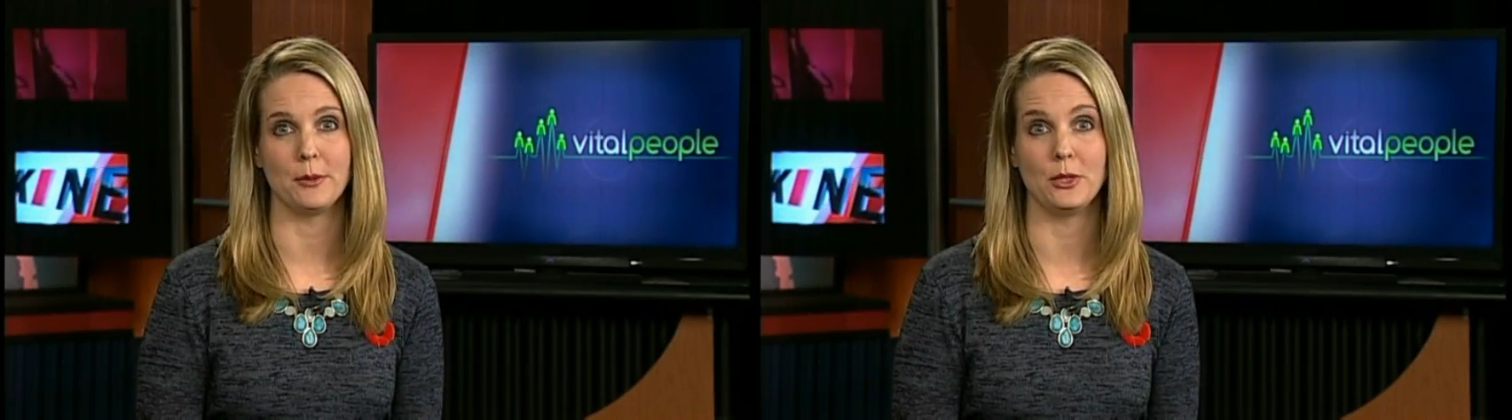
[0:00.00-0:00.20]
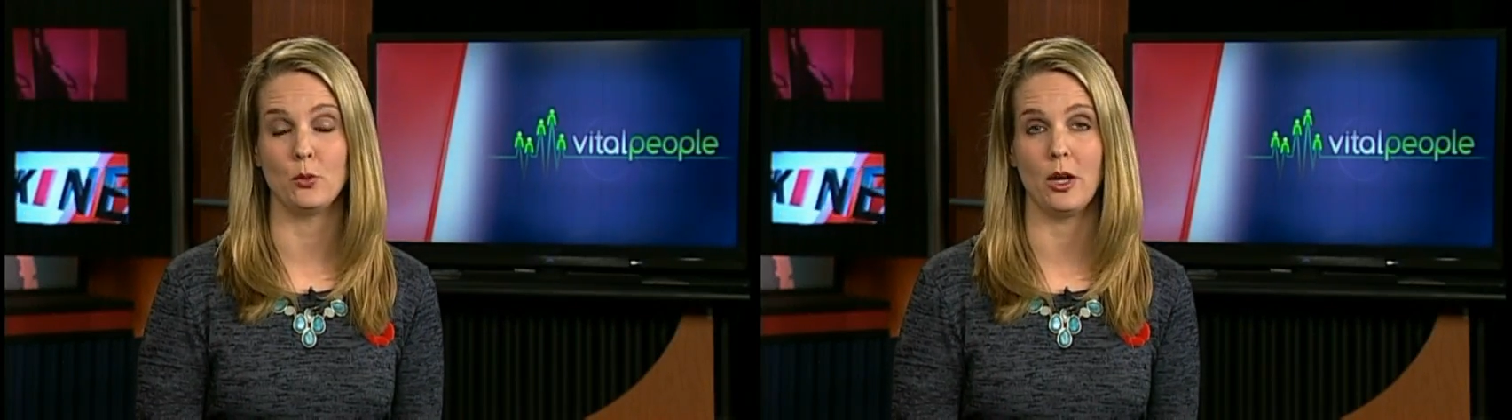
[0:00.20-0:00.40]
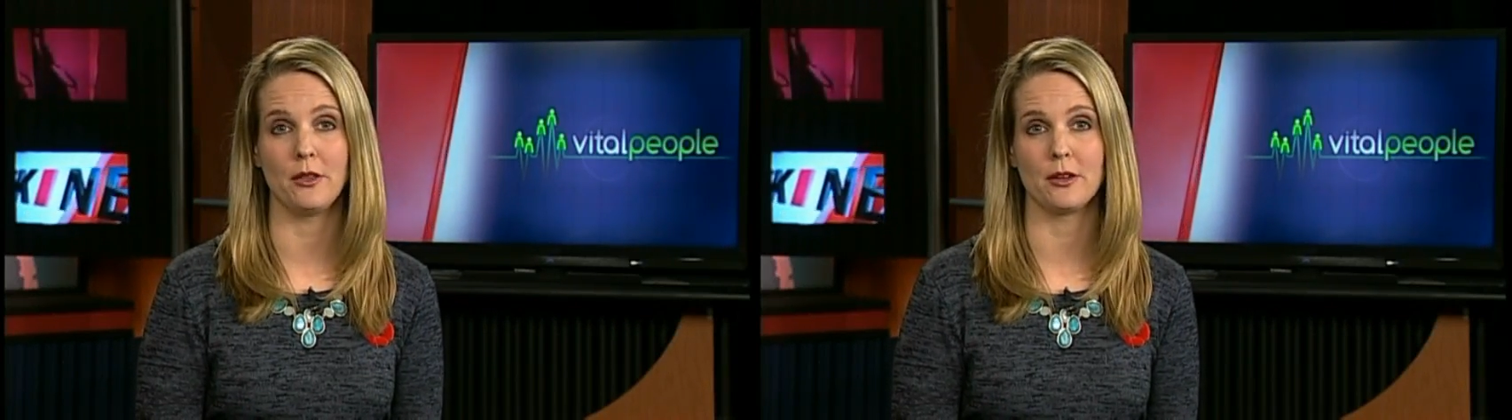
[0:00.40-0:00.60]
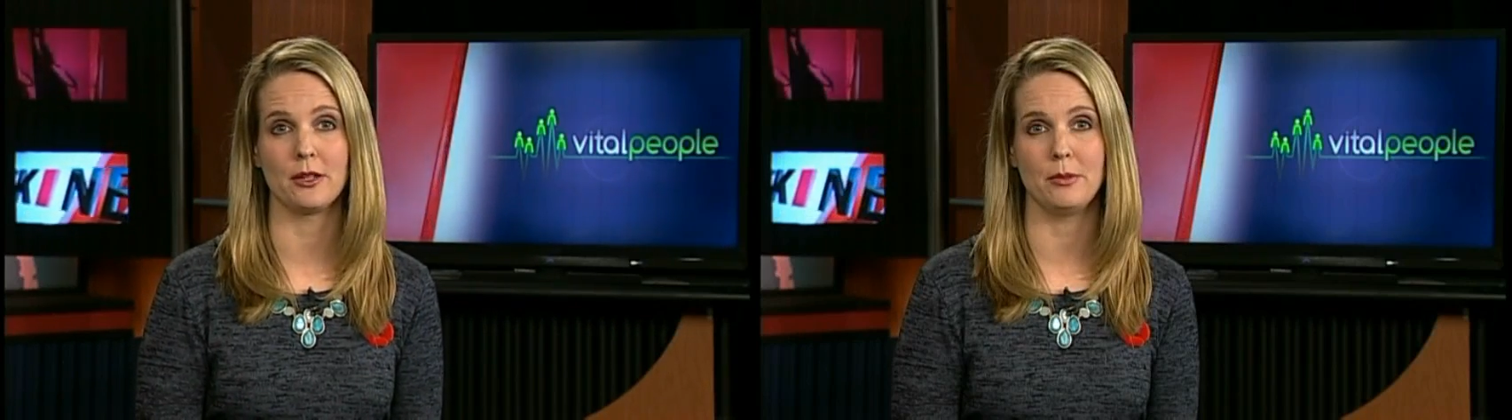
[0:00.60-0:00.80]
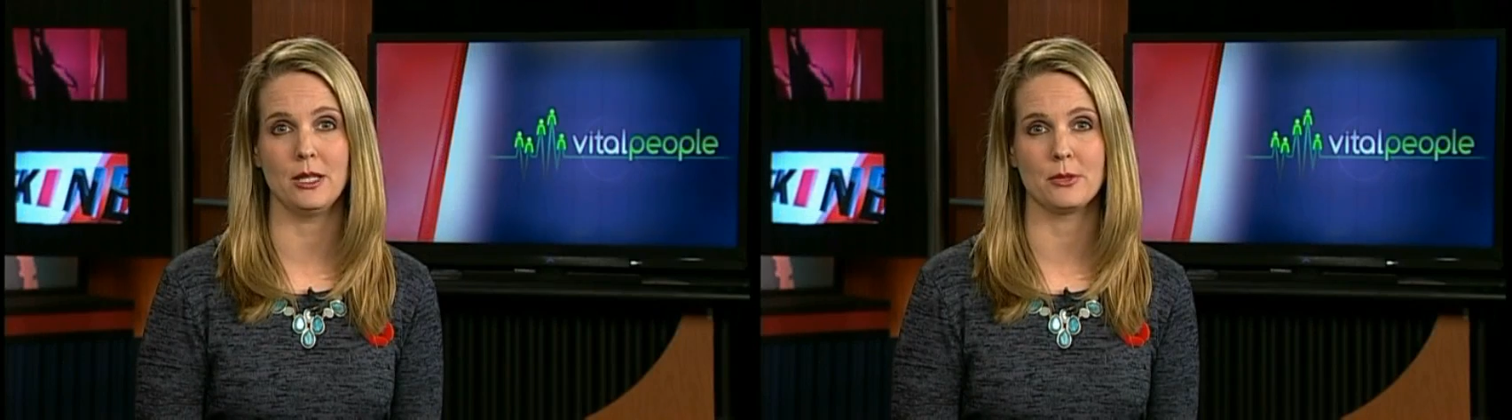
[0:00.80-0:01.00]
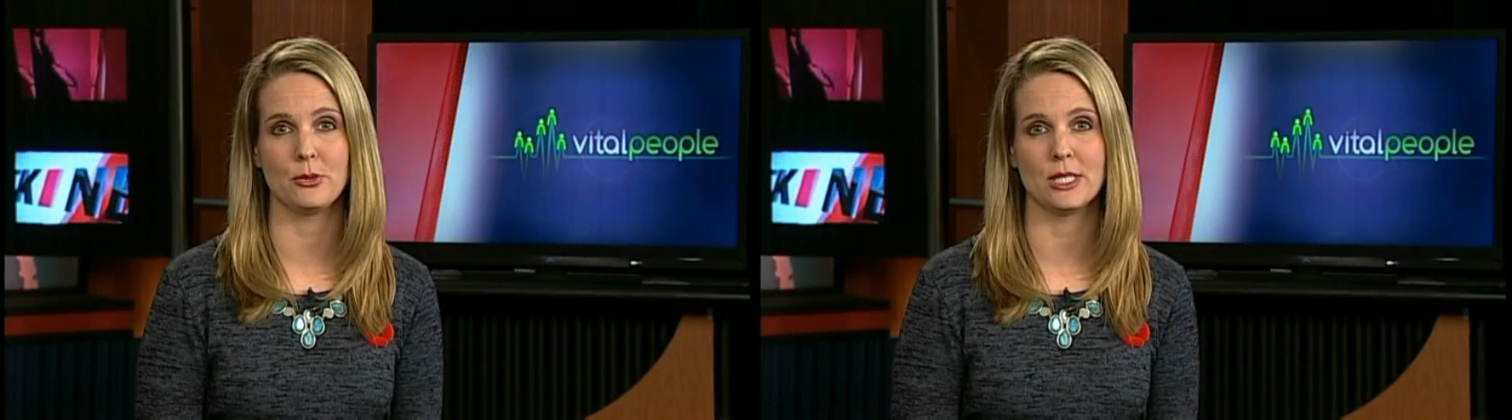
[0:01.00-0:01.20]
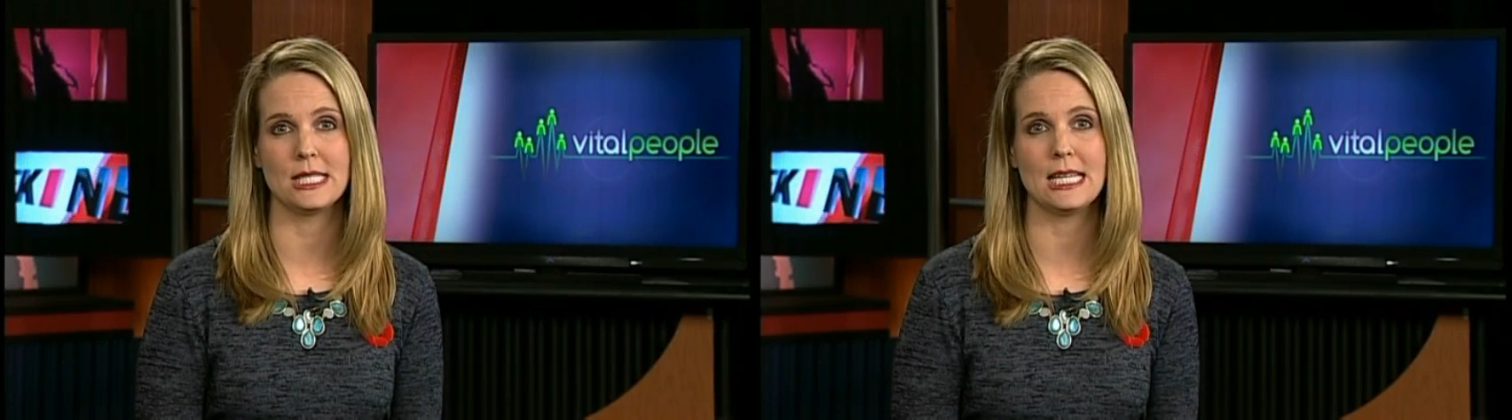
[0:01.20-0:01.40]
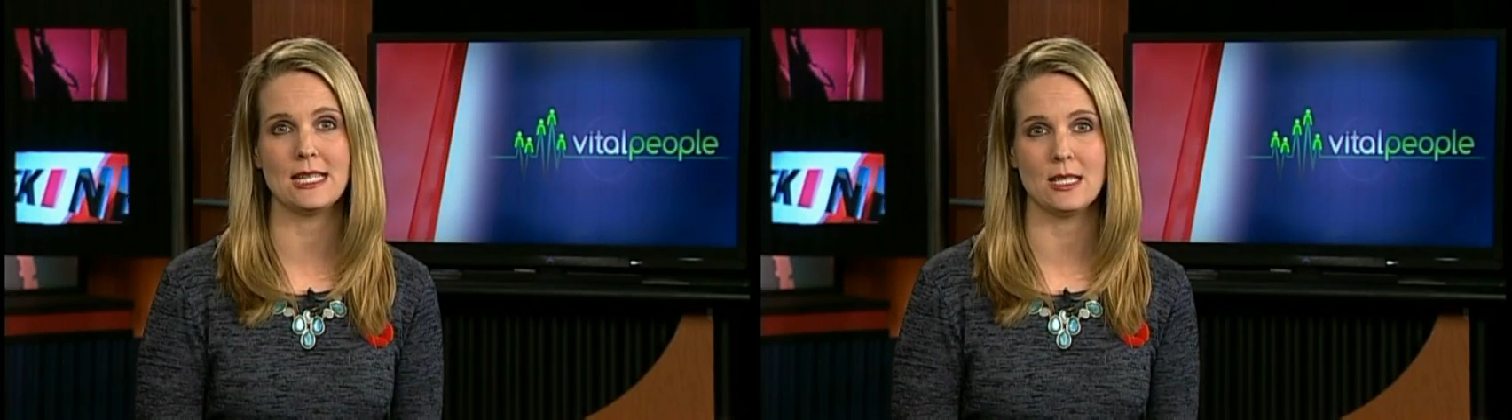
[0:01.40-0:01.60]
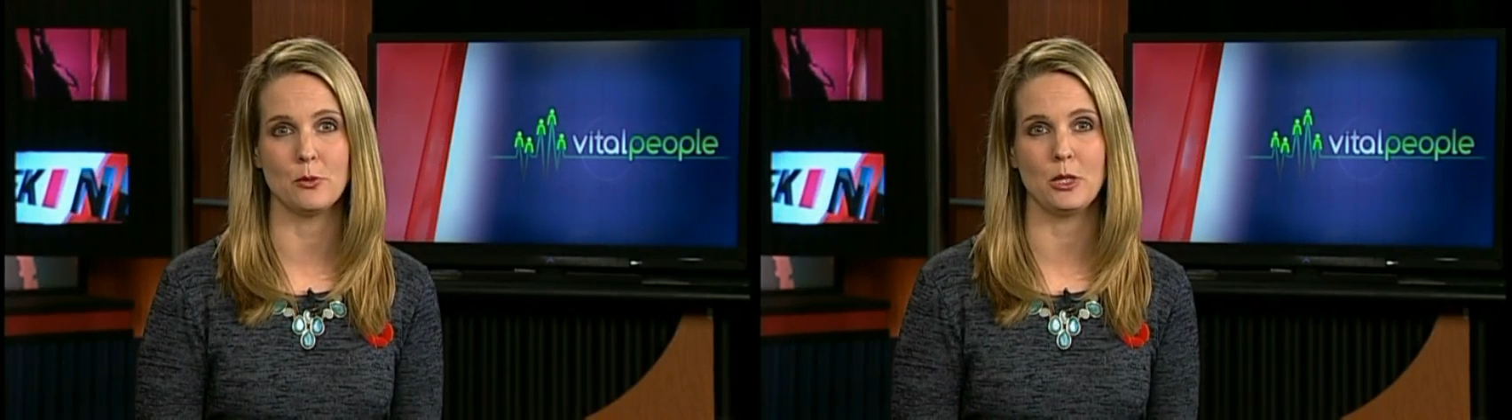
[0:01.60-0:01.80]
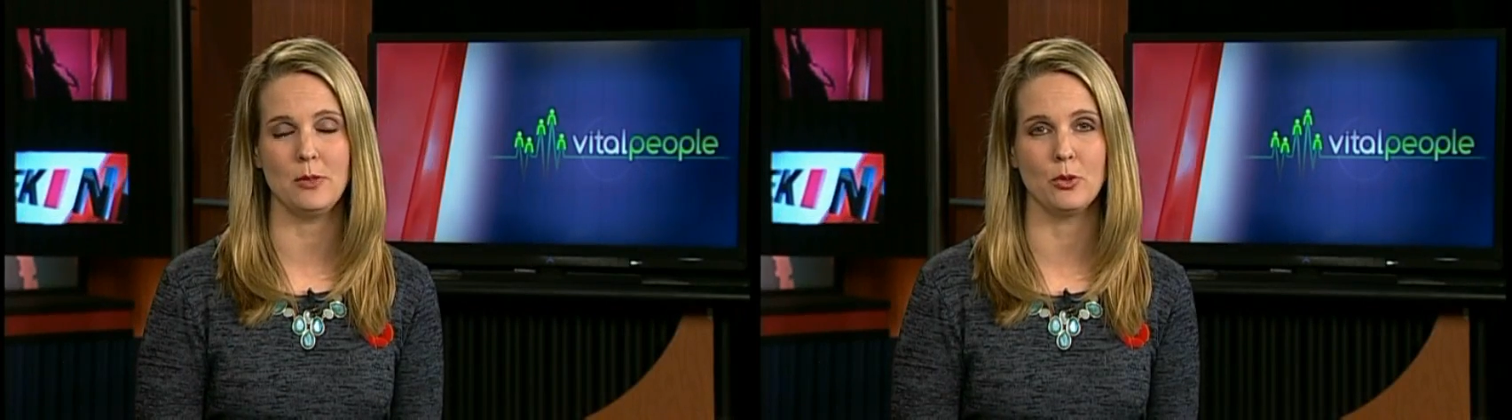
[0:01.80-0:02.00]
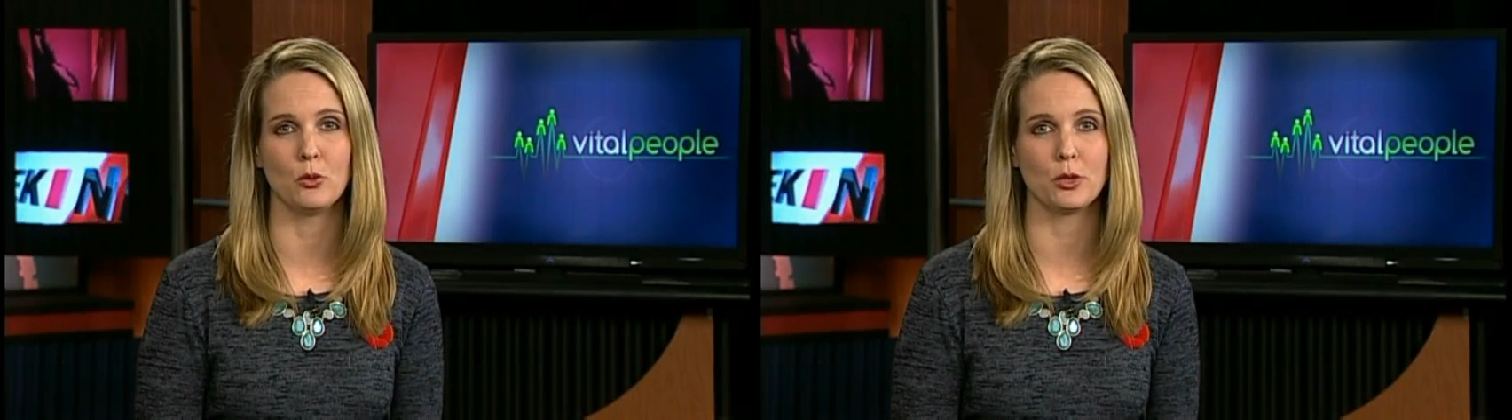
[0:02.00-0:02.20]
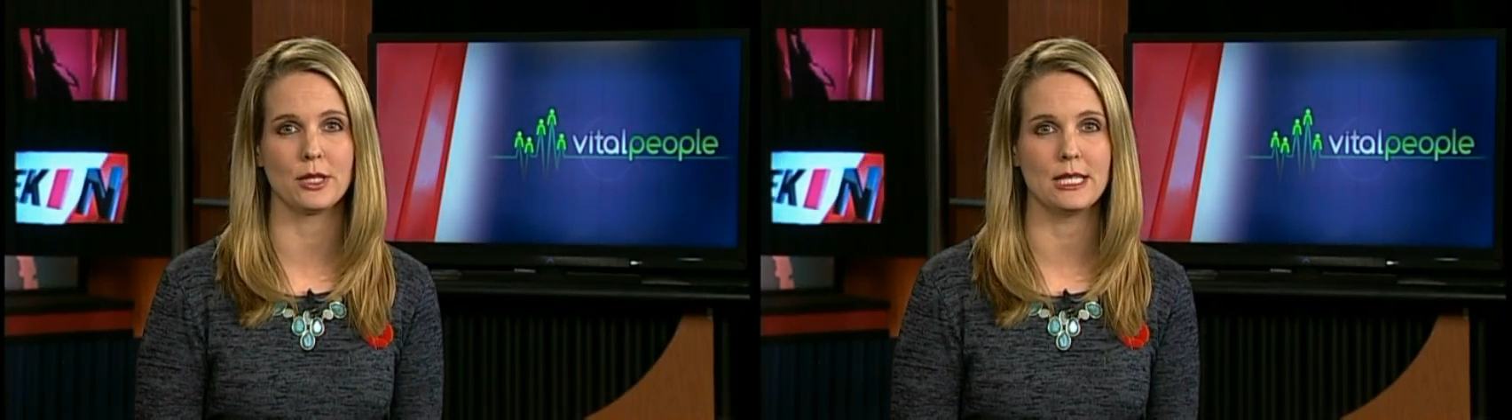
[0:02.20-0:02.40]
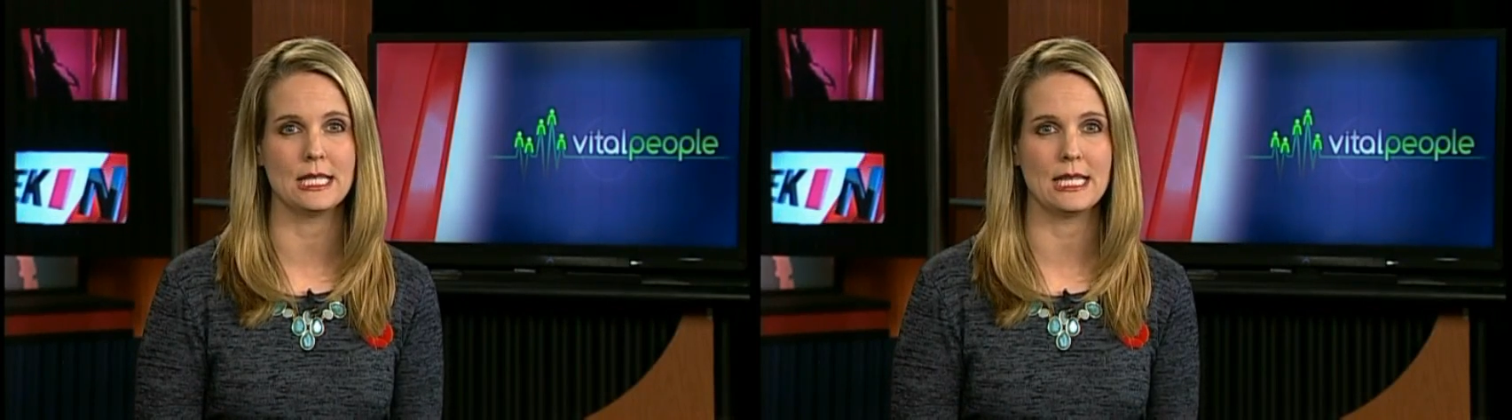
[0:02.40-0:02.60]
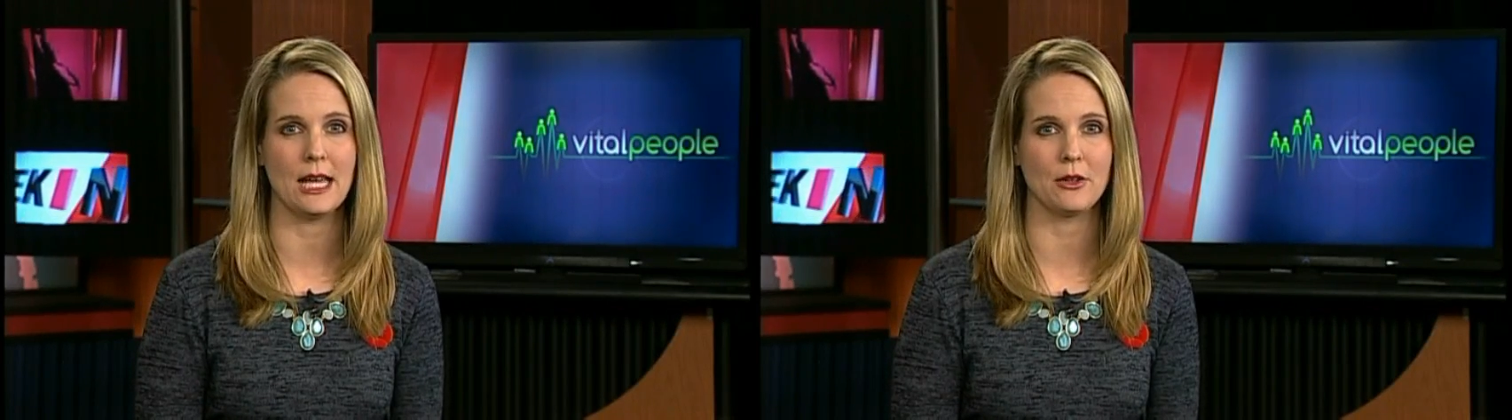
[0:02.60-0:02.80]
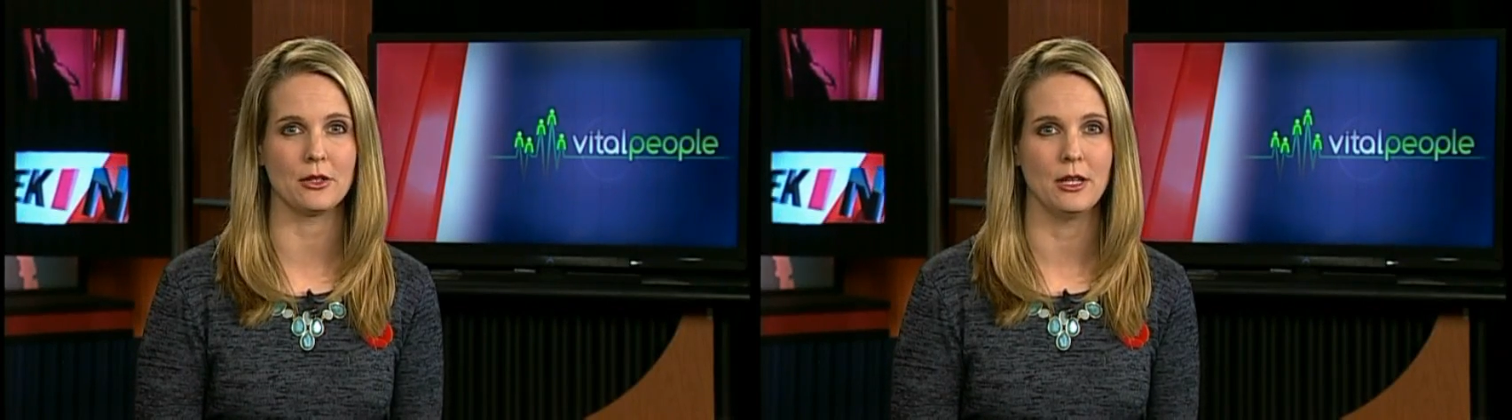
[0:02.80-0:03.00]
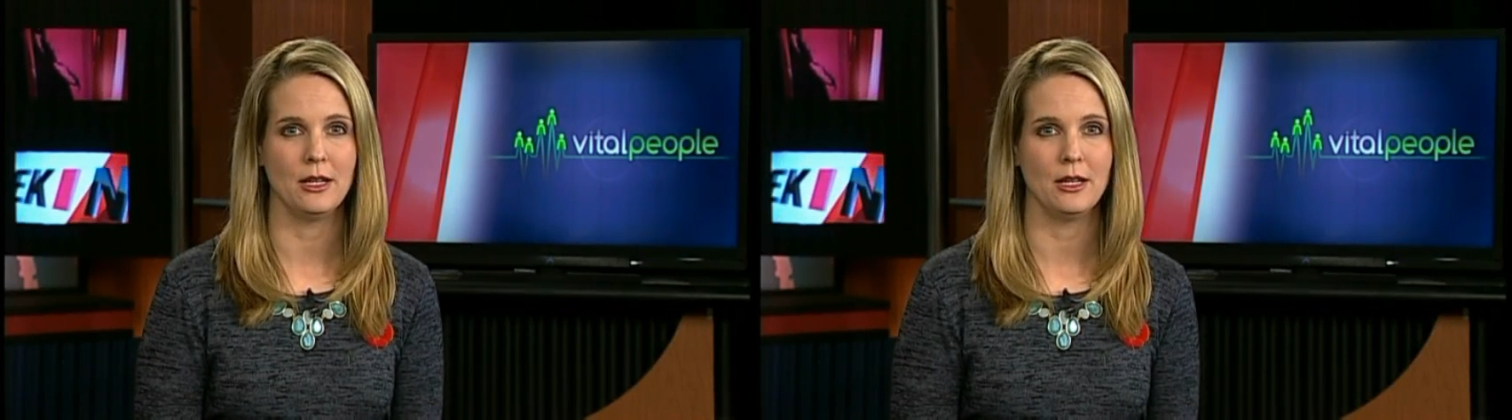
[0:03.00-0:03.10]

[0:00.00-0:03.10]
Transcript: and while there can be up to a dozen people working together,